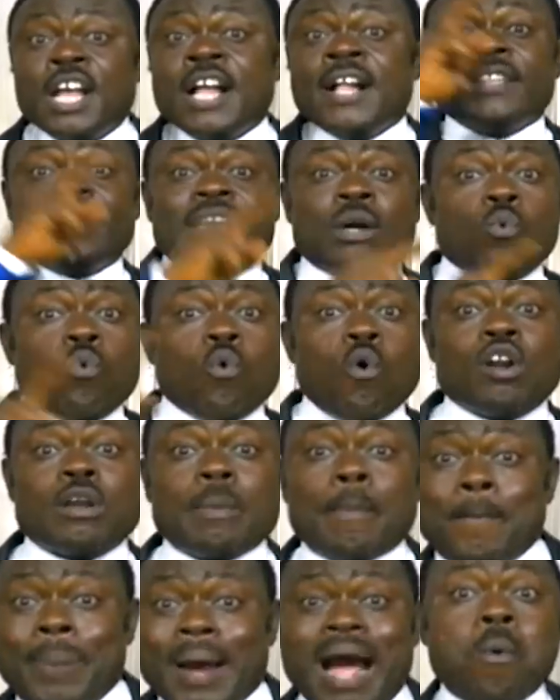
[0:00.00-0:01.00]
the world
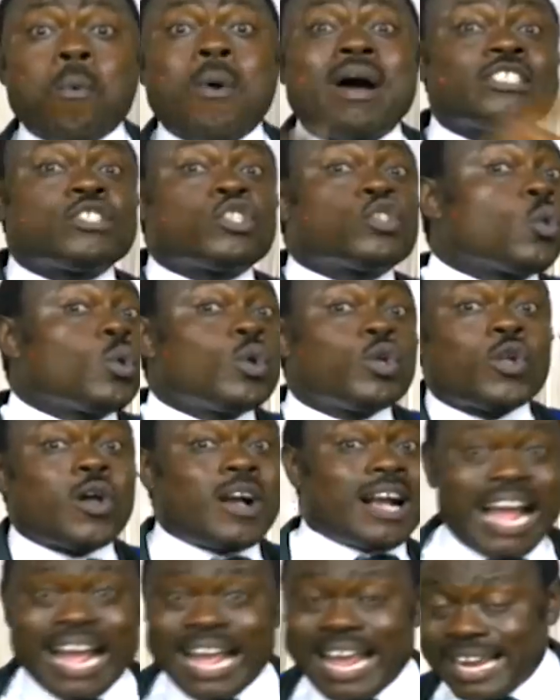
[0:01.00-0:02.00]
powers to log
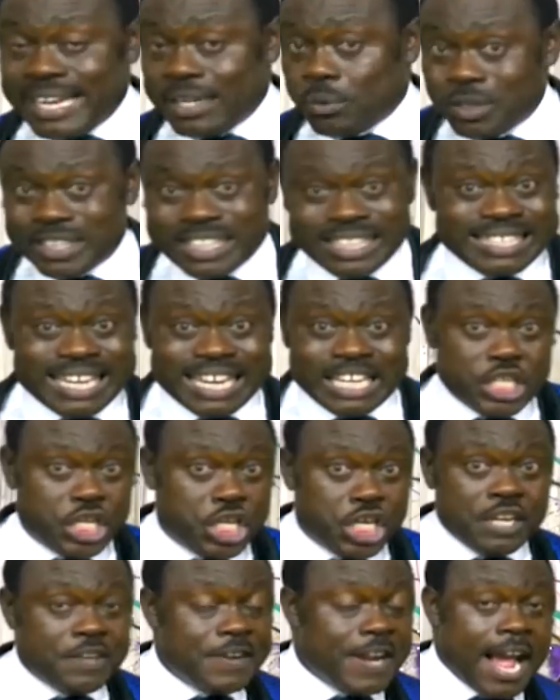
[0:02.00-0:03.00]
ahead with
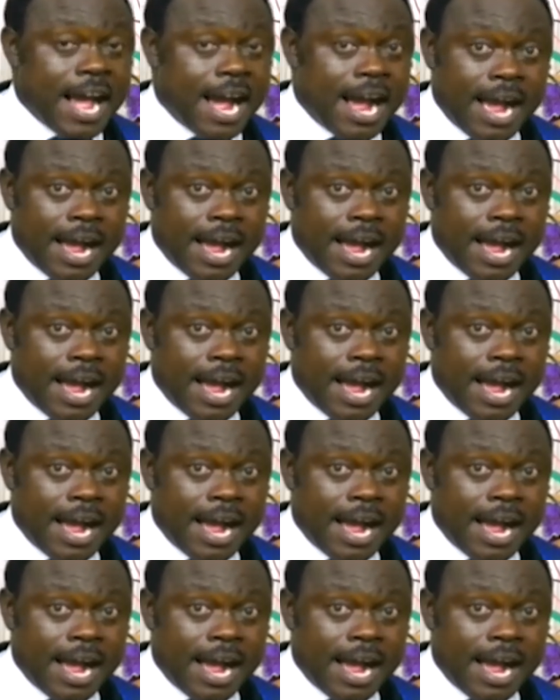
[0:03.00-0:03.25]
Nigeria.